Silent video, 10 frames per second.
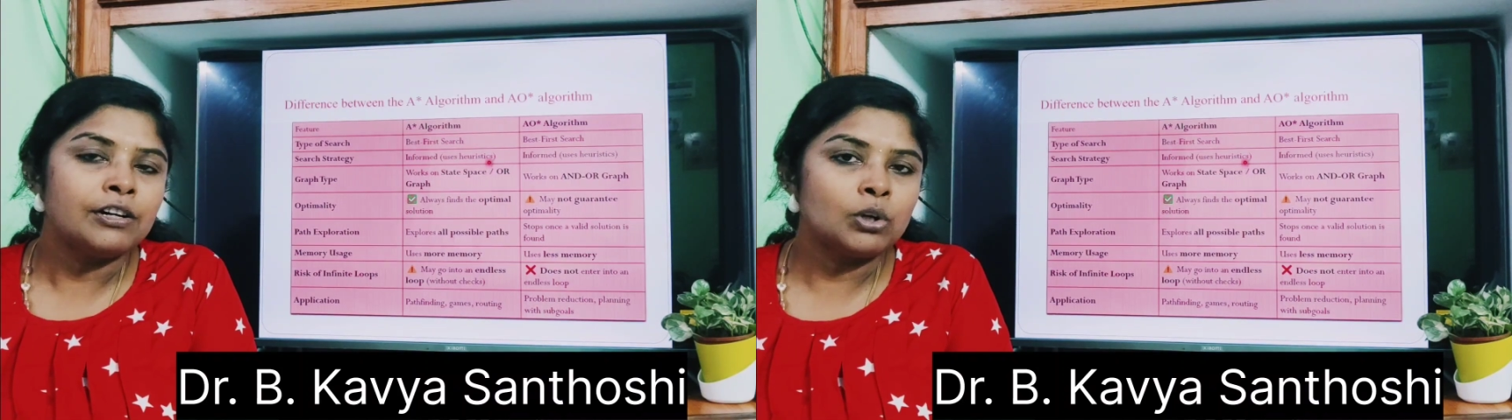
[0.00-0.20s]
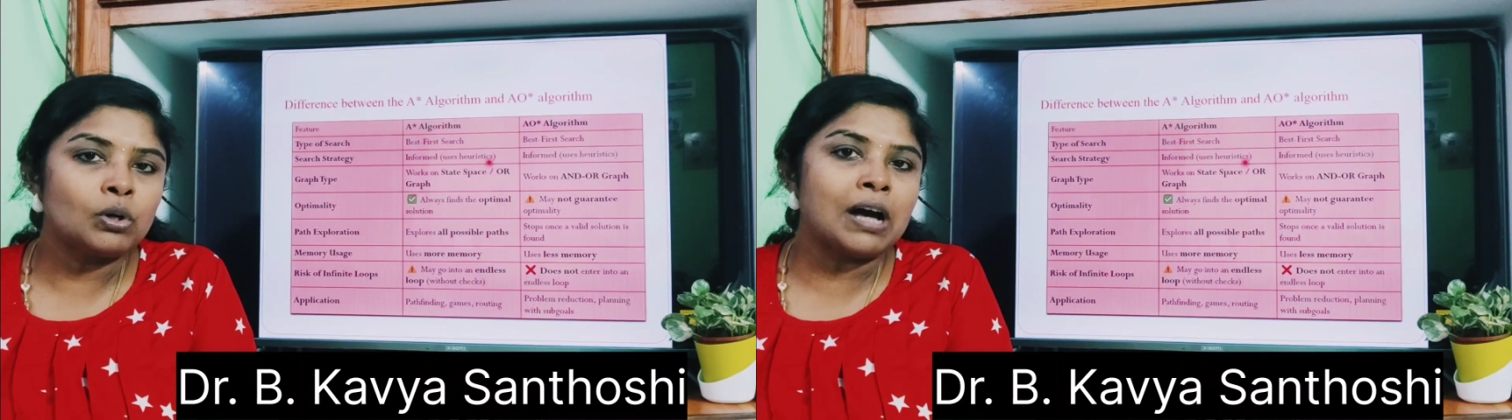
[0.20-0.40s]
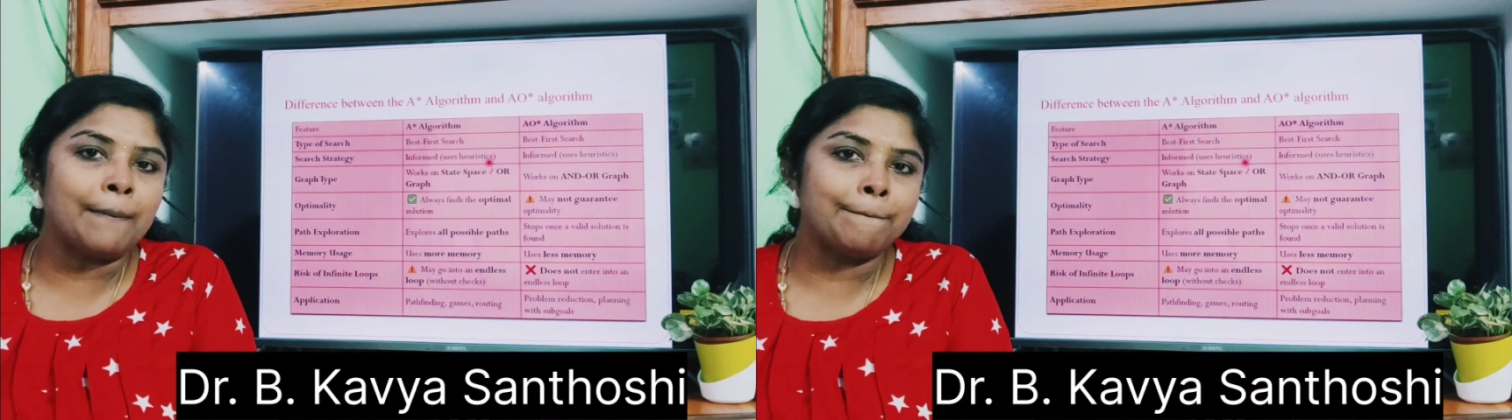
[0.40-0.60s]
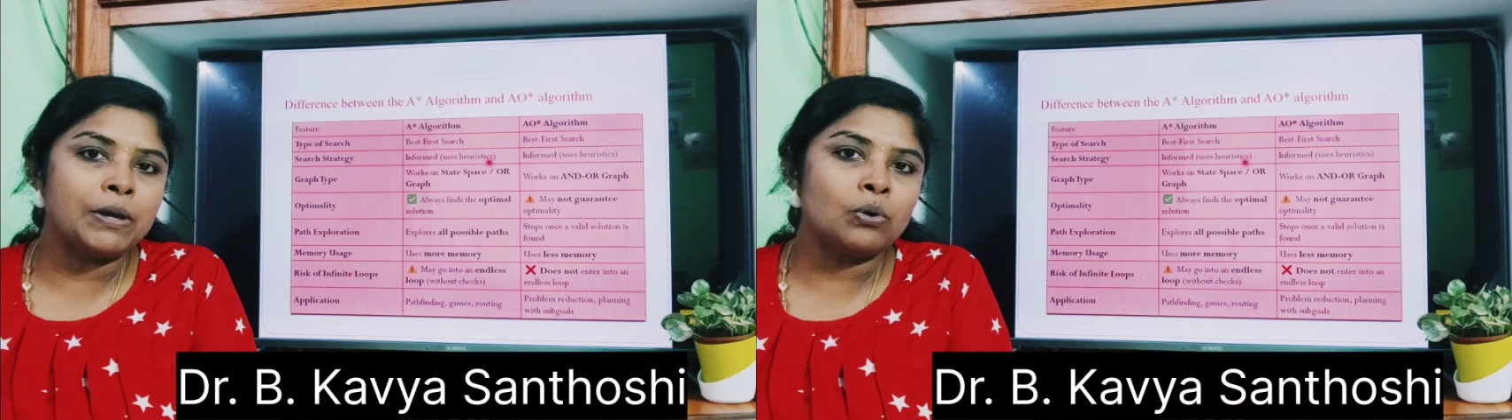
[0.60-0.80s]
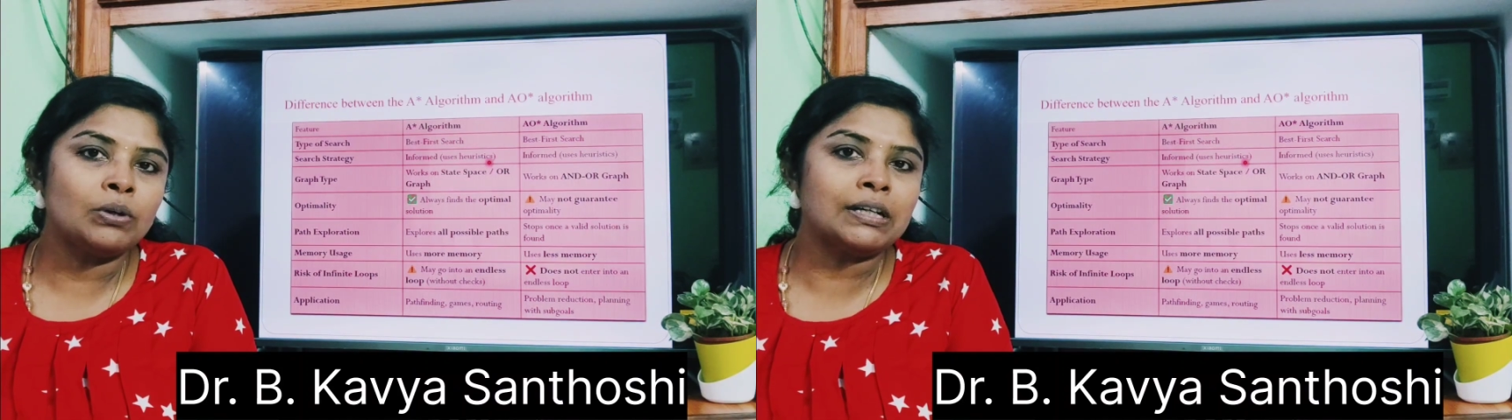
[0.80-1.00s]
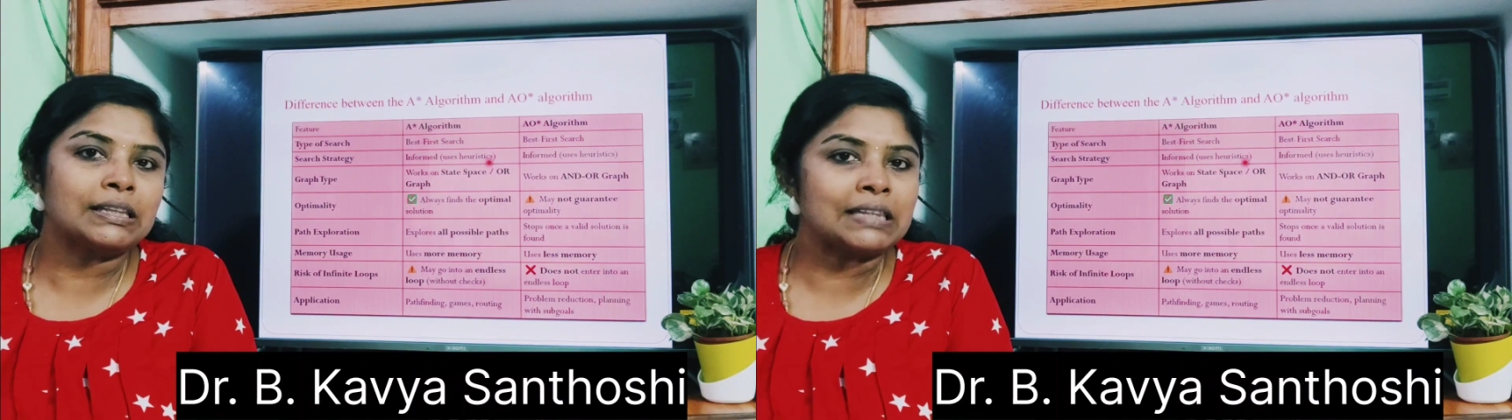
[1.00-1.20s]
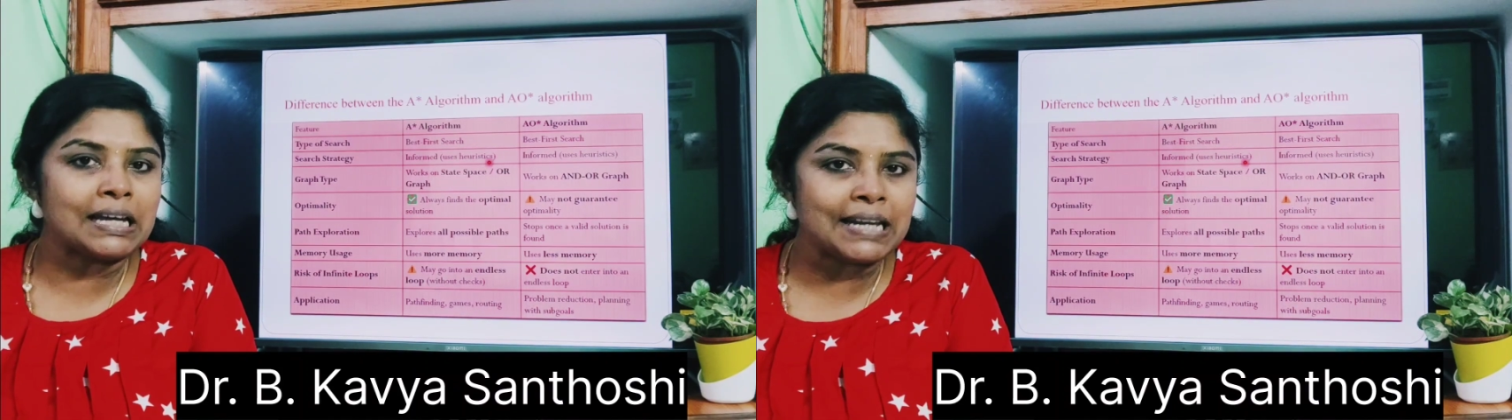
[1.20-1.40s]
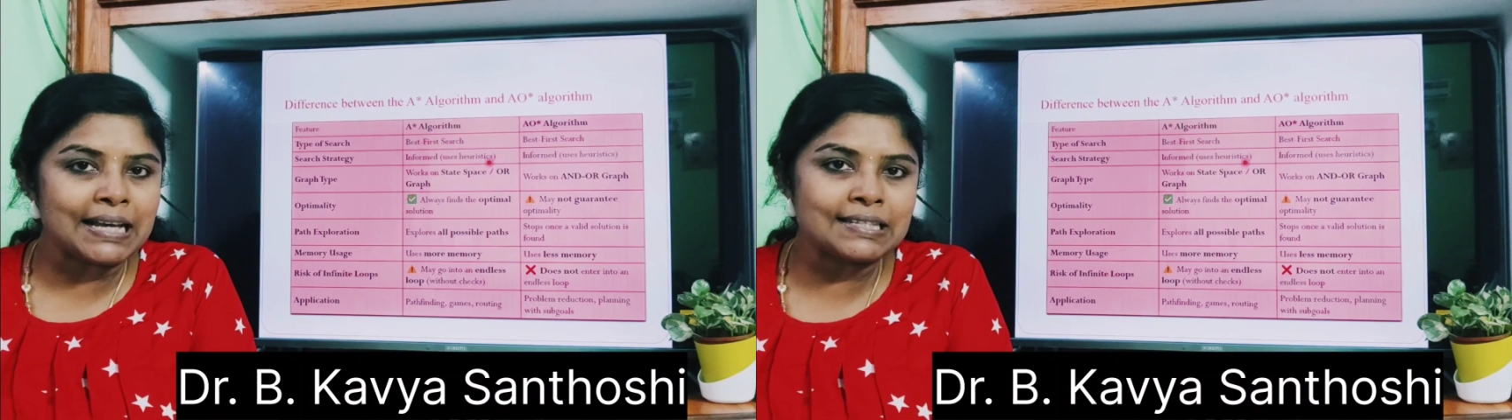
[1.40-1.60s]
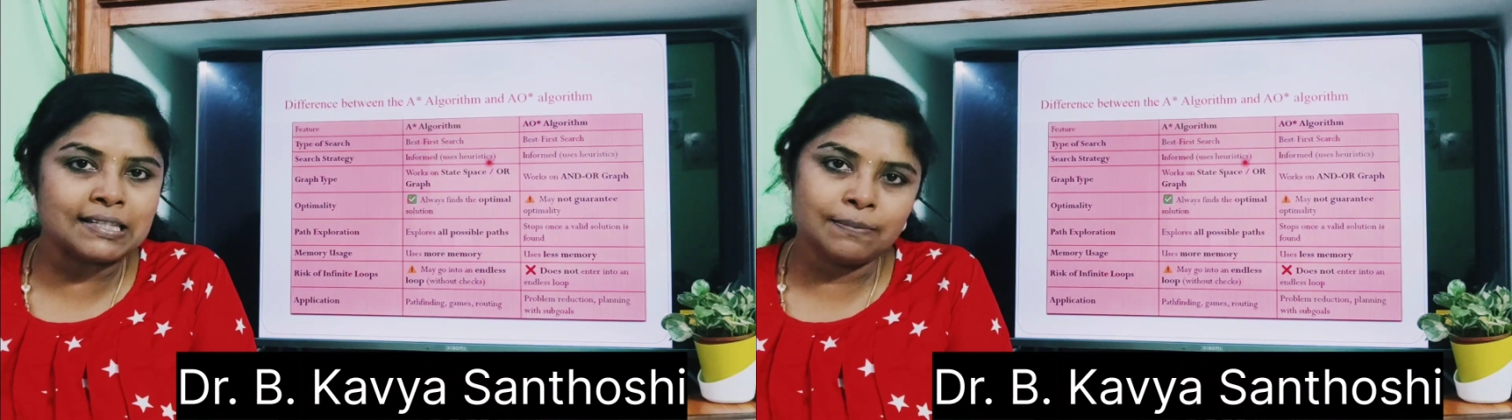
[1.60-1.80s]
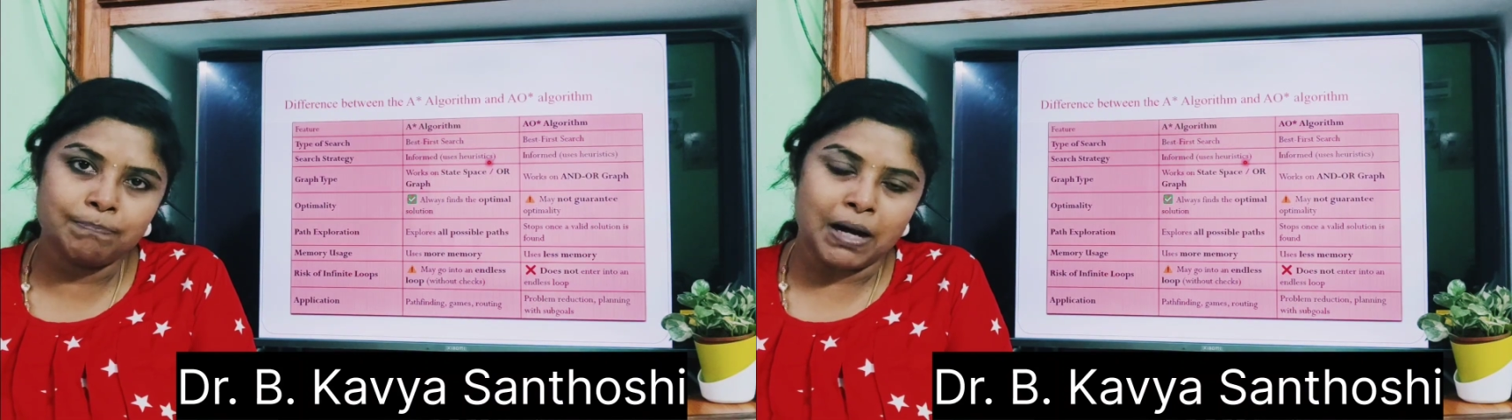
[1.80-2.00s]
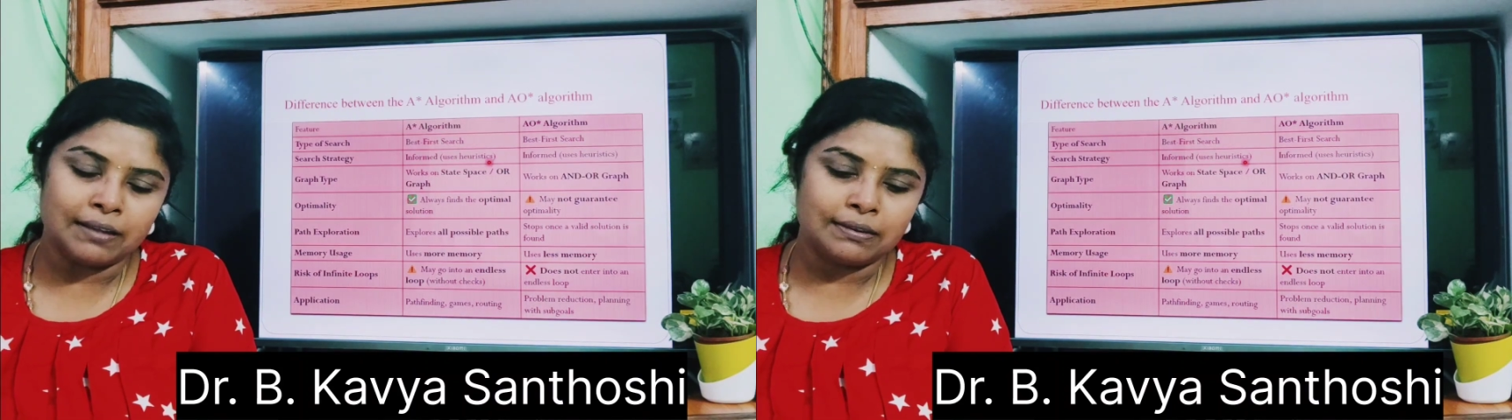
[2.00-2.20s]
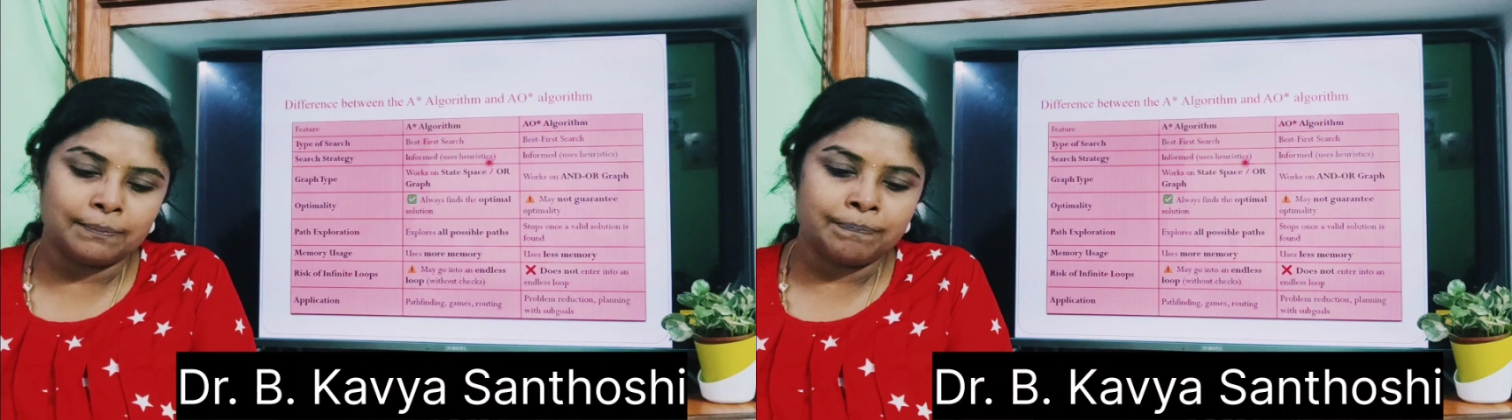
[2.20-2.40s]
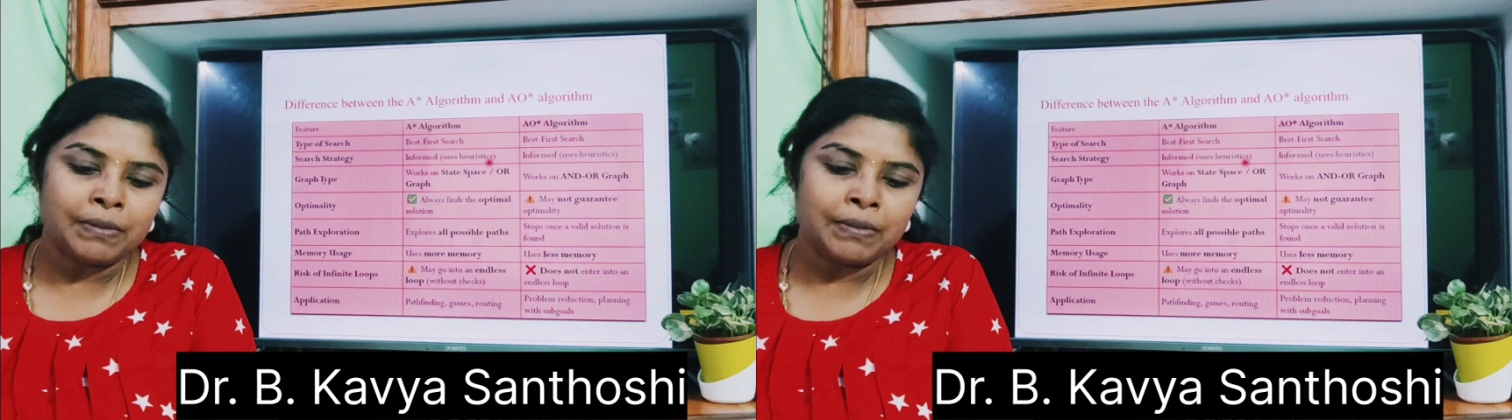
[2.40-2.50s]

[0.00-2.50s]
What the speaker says: to compute the next path.